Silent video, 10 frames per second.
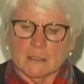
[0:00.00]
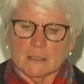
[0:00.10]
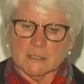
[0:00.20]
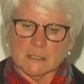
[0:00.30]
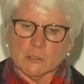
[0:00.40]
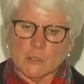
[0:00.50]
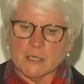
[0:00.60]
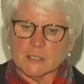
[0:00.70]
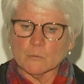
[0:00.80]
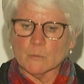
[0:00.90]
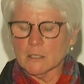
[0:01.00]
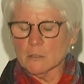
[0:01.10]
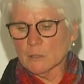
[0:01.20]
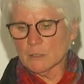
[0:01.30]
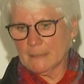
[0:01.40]
a situation where
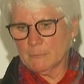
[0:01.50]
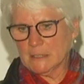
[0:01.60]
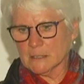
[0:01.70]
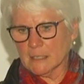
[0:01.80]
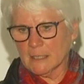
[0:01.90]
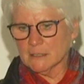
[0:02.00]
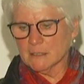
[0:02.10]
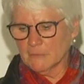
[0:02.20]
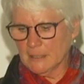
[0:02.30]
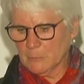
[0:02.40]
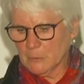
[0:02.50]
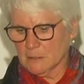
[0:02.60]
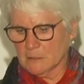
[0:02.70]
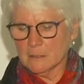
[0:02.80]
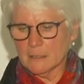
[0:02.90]
you will get better color development